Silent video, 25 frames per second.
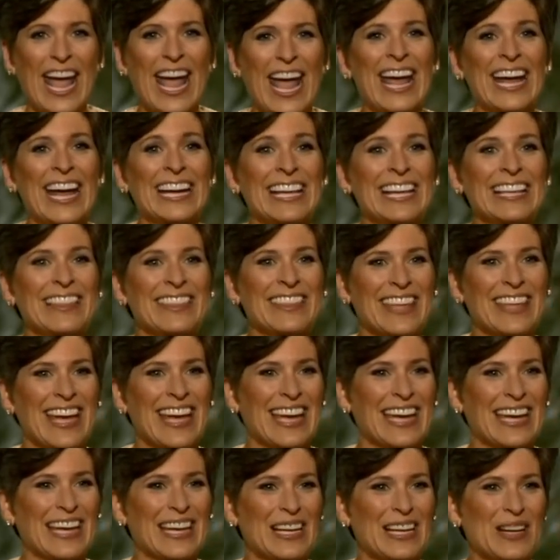
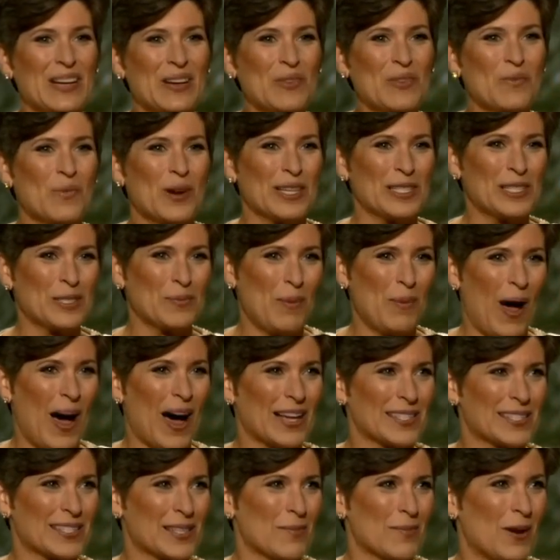anything was
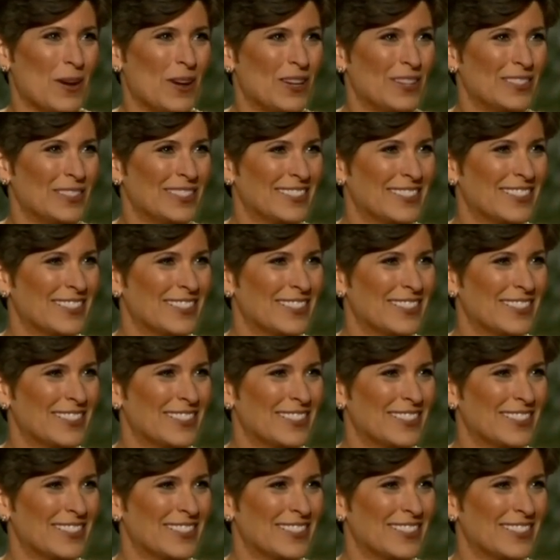possible.